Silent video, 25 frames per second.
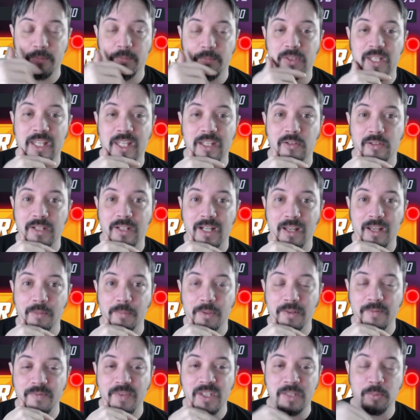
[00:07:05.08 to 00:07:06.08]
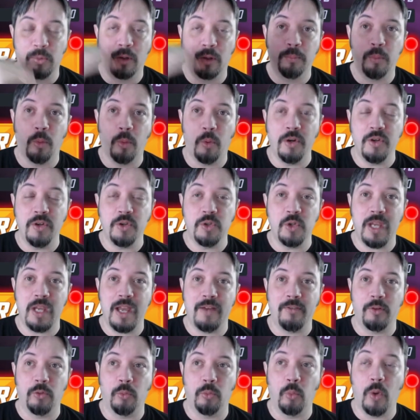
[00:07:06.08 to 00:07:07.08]
laying around, but it's more important to
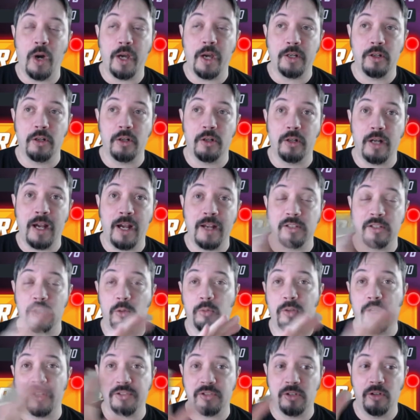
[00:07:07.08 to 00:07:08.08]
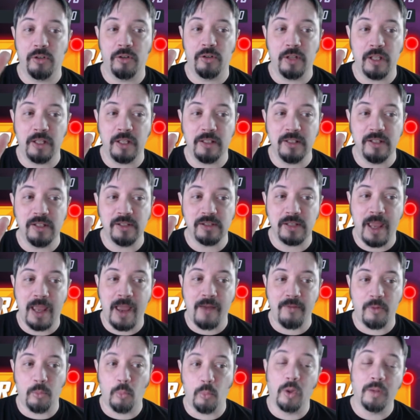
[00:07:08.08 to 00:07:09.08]
have a wider ISO roster than it is to
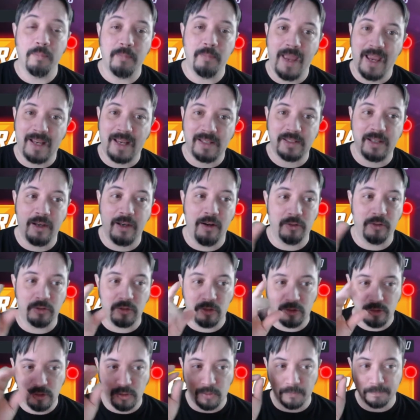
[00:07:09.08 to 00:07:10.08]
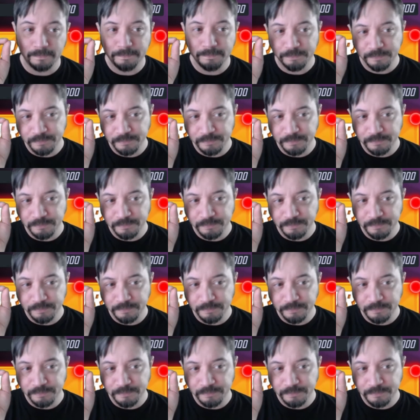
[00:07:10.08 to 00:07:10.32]
have a 1 max character. So